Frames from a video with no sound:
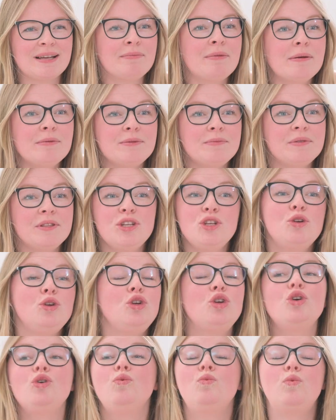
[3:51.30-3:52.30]
sometimes
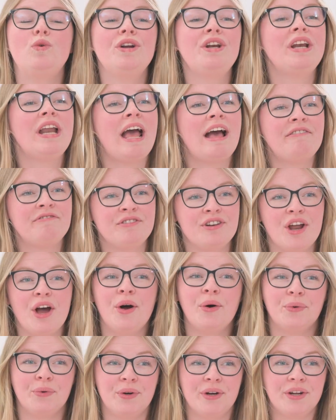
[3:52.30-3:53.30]
you wouldn't have
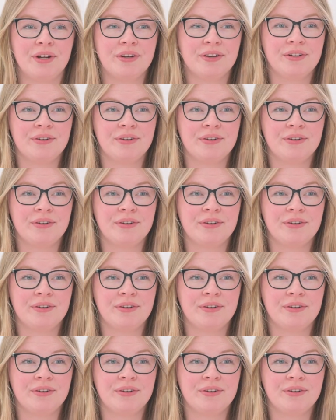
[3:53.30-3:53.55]
known.